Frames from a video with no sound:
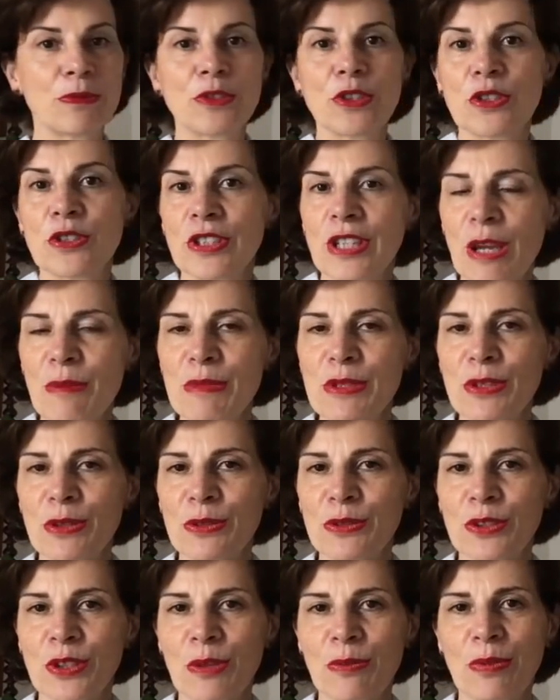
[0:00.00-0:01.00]
just
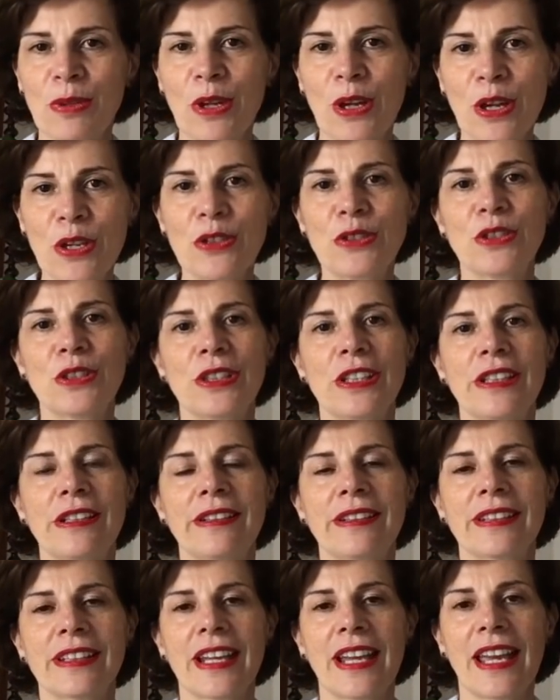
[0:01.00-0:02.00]
camisole top
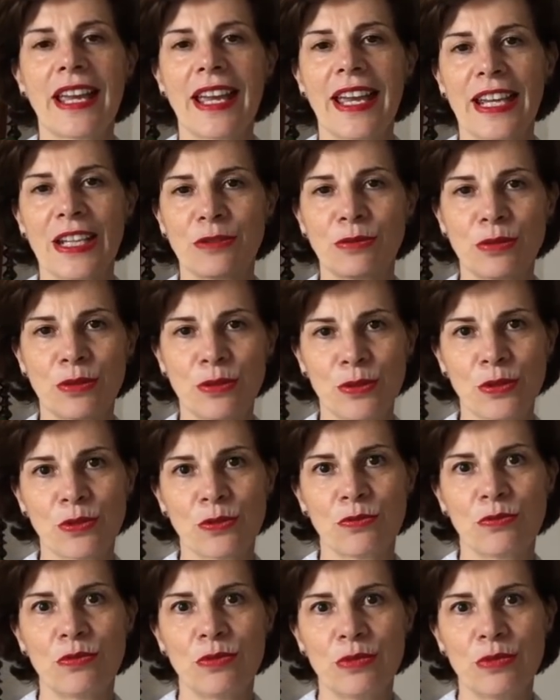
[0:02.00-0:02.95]
underneath, and it would look